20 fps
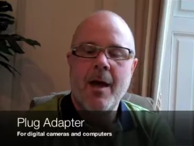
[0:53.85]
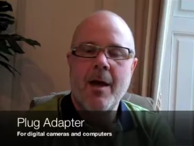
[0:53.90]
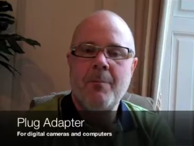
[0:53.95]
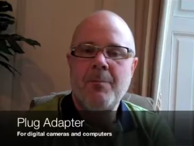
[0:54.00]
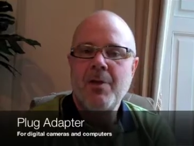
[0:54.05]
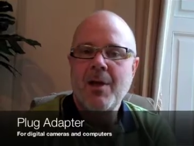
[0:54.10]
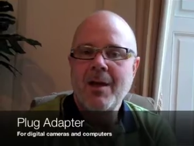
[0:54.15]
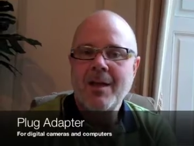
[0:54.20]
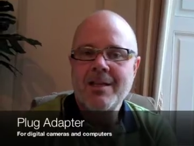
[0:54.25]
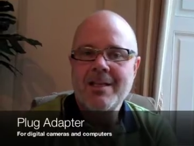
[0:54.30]
A
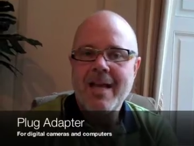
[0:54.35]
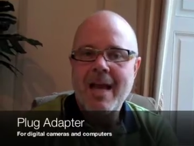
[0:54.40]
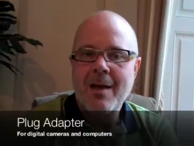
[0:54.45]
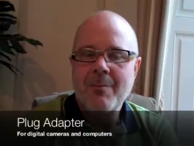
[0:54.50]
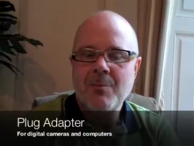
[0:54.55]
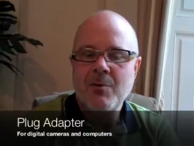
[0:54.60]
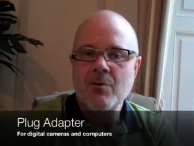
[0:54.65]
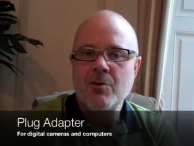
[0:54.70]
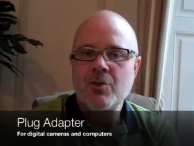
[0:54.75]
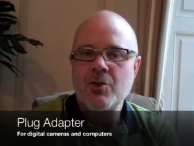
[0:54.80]
plug
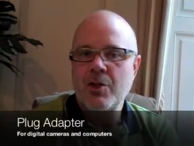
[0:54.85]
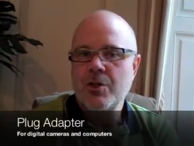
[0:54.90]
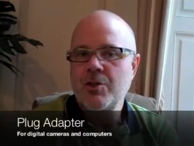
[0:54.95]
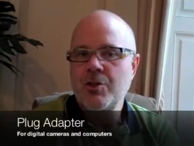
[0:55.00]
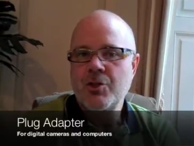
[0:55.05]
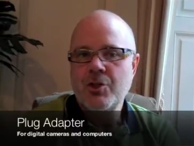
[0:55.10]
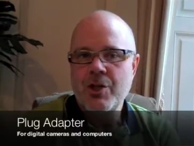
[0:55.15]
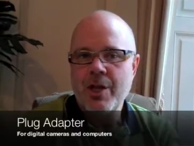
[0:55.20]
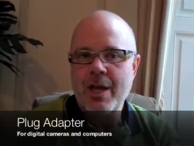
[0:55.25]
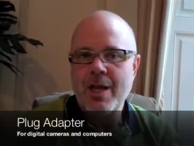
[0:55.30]
adapter
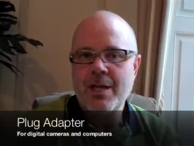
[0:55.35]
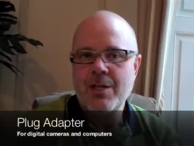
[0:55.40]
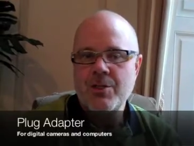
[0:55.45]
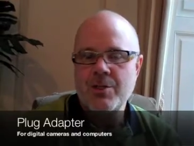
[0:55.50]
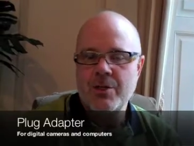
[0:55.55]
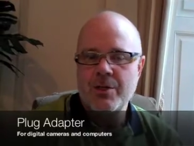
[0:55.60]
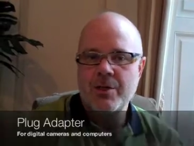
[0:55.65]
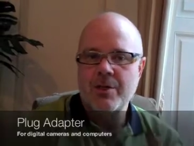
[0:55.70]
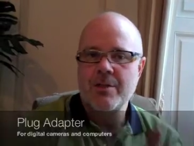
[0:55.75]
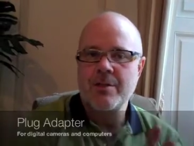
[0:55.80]
just
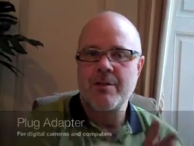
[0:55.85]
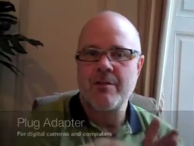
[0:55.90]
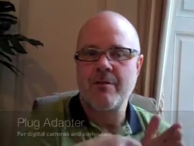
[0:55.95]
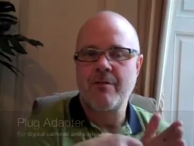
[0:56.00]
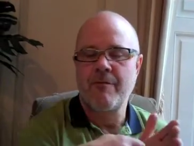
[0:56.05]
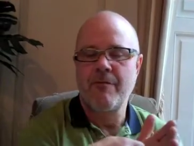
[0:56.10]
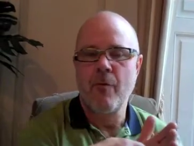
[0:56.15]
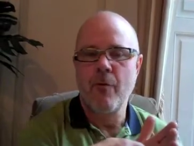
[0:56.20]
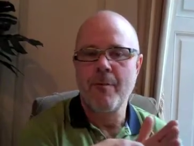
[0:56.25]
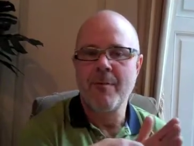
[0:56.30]
changes
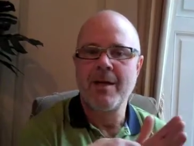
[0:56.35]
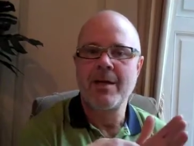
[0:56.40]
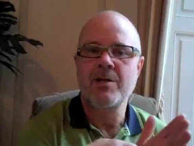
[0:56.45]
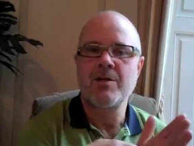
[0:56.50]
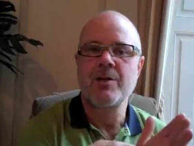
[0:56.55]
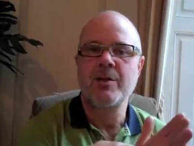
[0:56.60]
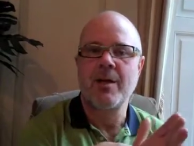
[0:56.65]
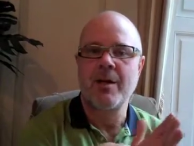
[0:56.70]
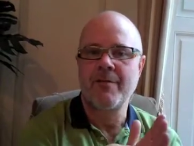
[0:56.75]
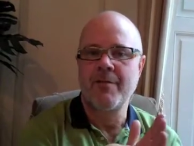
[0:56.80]
the
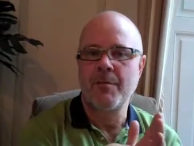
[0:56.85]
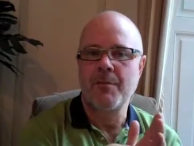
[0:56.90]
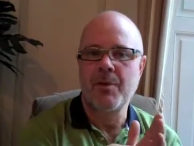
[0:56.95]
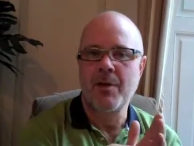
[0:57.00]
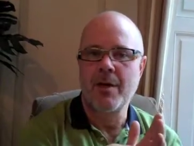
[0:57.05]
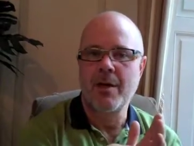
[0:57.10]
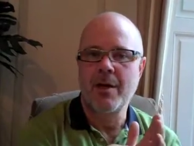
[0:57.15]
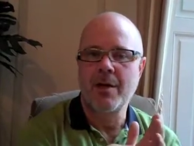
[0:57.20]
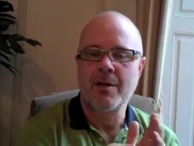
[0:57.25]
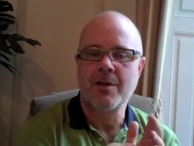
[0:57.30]
formation of the
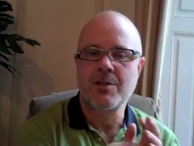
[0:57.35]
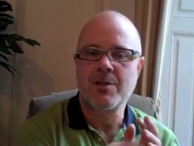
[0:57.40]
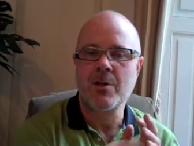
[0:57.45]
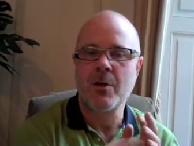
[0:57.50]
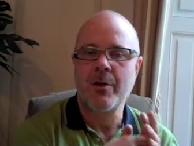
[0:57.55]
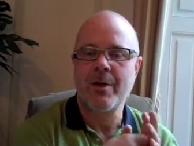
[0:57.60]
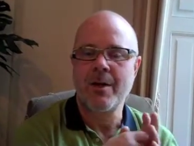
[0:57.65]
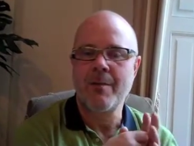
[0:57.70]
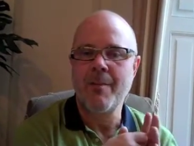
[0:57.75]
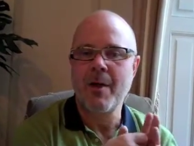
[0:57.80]
plug.
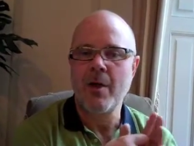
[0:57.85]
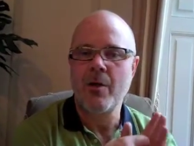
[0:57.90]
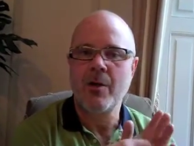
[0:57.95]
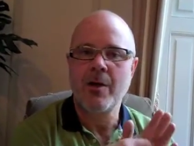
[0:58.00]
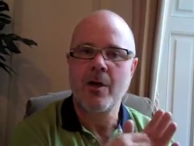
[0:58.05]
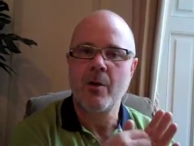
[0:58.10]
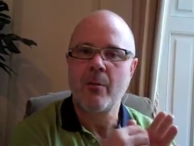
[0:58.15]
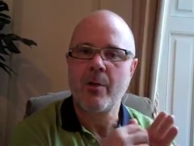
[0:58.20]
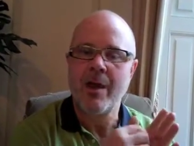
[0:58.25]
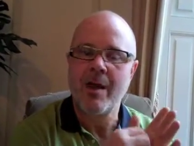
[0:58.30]
So in
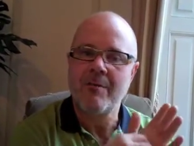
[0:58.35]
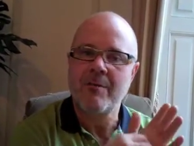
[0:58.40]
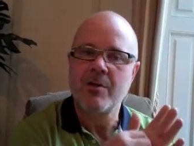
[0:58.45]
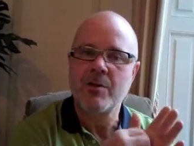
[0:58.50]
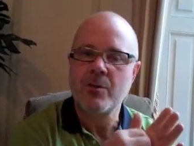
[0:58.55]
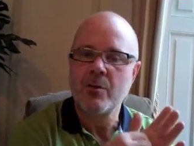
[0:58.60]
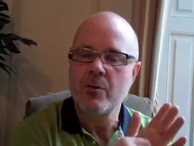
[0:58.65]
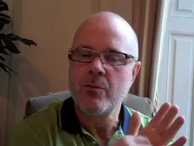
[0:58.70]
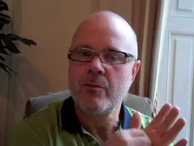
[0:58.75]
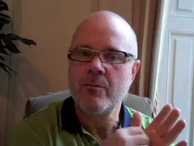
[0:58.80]
America we have the
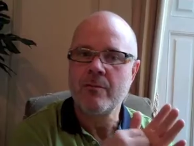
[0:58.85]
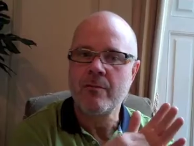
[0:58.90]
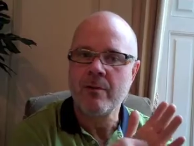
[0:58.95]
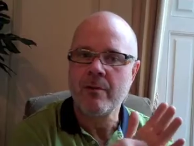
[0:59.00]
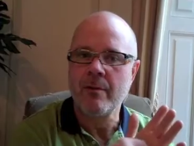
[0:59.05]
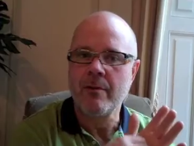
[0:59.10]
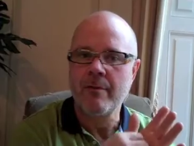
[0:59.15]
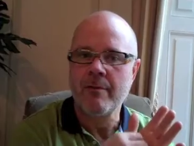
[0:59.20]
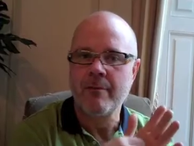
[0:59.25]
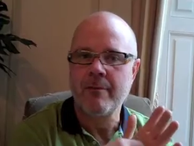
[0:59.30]
two
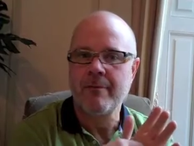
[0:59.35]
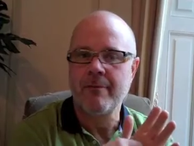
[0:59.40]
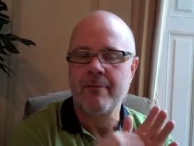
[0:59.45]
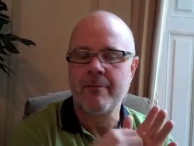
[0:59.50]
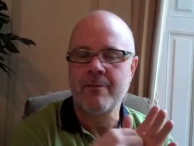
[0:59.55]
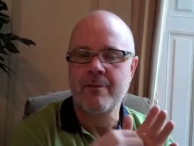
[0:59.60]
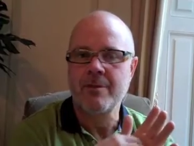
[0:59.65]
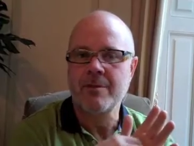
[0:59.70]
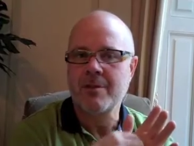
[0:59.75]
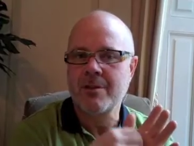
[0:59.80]

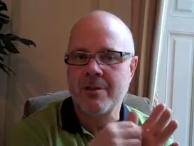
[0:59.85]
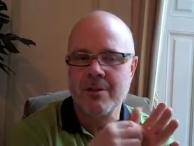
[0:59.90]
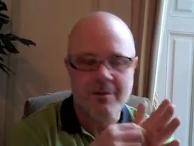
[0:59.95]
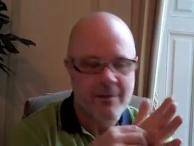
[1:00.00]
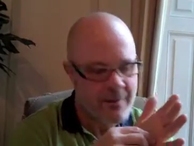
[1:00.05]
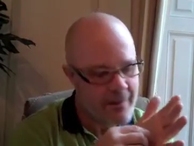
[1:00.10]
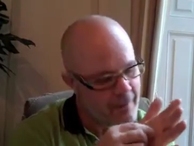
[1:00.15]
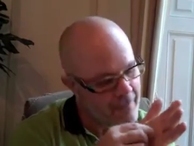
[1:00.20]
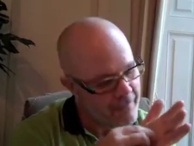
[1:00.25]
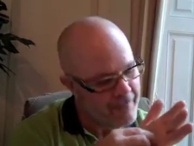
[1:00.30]

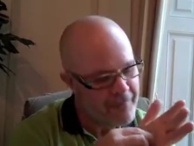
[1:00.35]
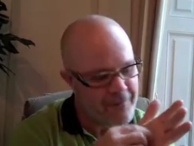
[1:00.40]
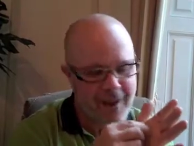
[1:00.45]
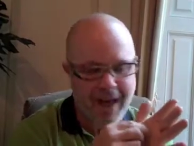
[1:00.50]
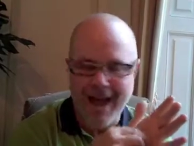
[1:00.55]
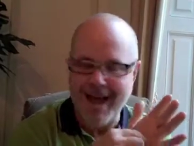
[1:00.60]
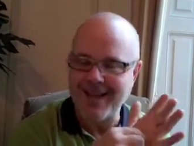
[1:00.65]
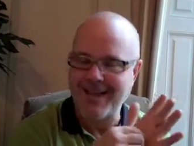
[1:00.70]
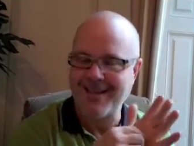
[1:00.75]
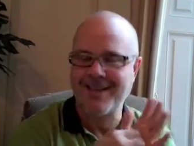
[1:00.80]
little
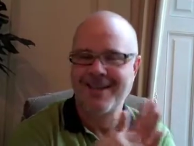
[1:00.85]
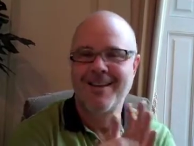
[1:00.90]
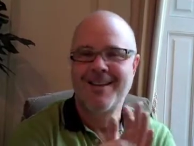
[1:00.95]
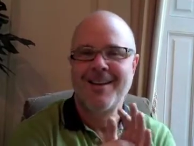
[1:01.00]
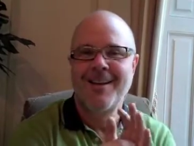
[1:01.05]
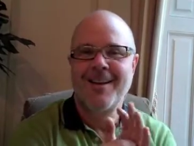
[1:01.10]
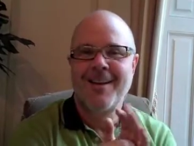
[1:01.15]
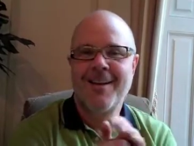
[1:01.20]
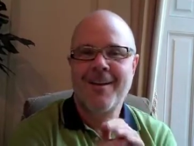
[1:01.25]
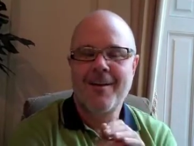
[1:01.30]
flat
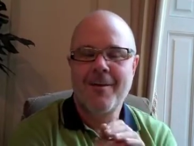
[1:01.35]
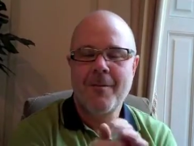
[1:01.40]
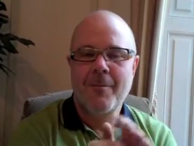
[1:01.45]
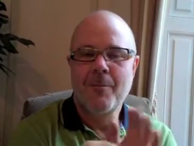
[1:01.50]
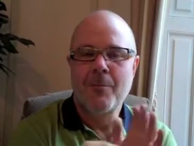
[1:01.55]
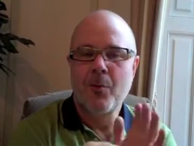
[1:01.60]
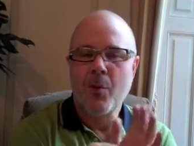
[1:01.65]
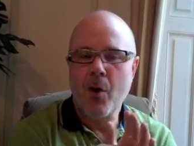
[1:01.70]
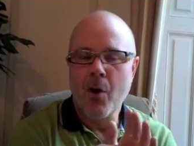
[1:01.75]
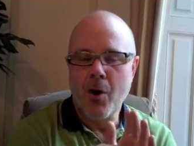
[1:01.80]

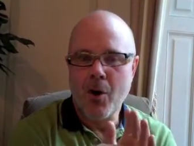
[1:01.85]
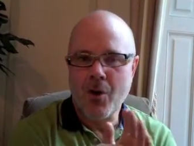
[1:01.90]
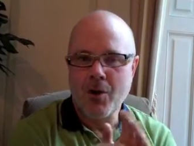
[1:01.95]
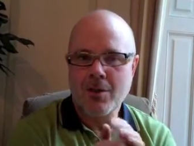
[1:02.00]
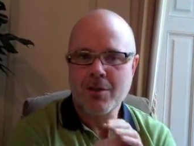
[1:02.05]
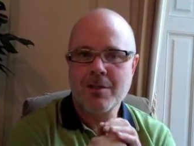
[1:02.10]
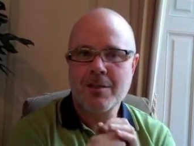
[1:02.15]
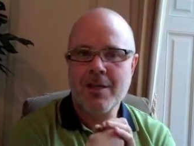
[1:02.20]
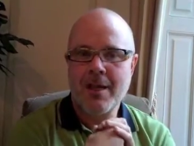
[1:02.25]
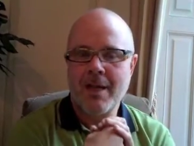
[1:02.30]

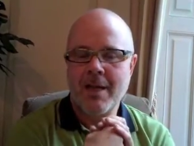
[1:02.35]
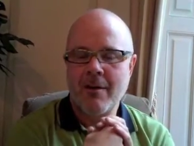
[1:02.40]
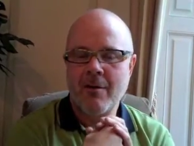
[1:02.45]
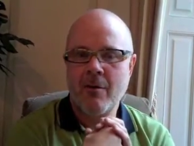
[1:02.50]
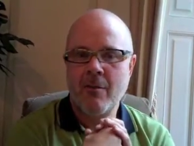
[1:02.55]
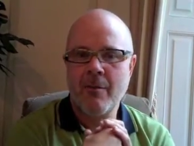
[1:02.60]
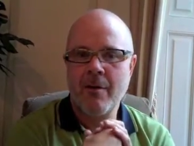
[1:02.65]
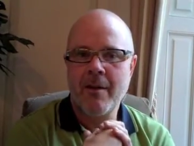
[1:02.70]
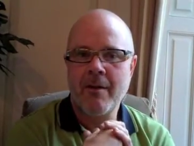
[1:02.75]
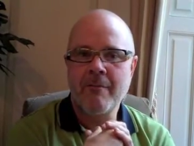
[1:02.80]
prongs, and
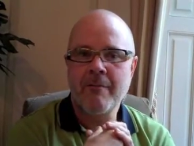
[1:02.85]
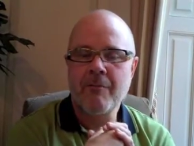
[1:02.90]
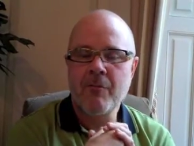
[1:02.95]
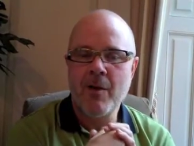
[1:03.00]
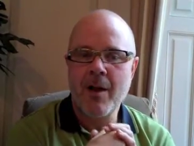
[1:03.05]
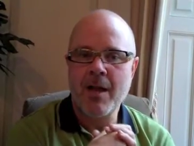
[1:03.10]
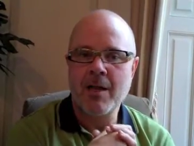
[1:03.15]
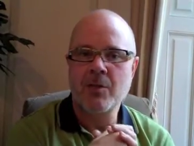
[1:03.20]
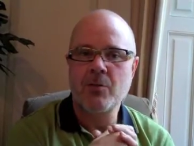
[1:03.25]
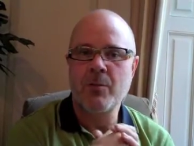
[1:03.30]
in
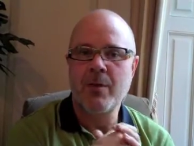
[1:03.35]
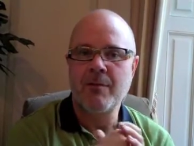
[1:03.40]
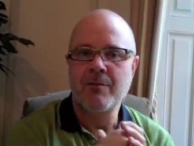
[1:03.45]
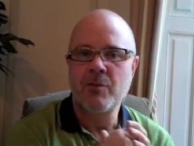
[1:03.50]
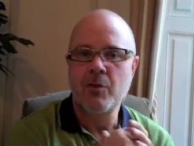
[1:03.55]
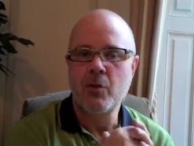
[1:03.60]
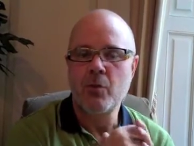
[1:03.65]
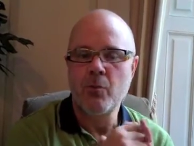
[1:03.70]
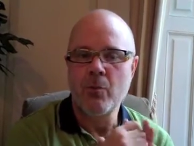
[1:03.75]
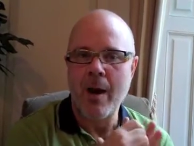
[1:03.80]
France we have two